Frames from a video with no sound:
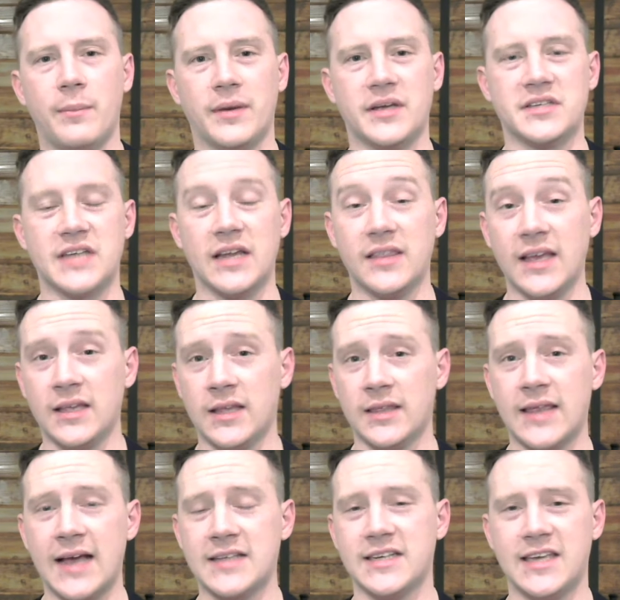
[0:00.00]
because I think that
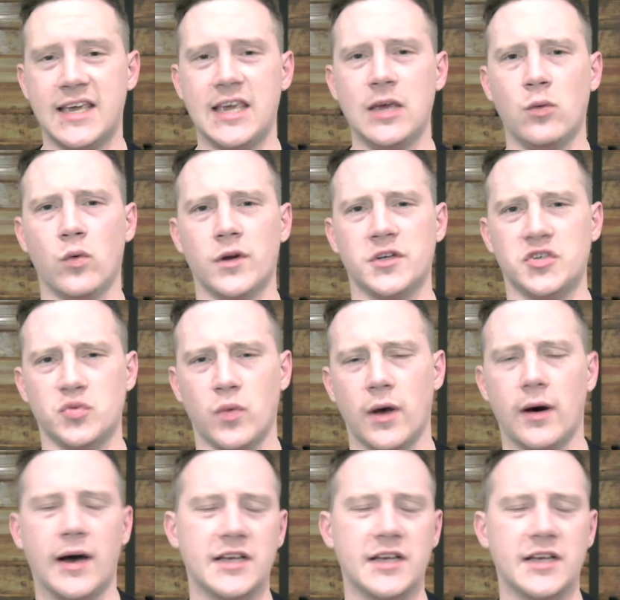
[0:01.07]
that's a key one as well.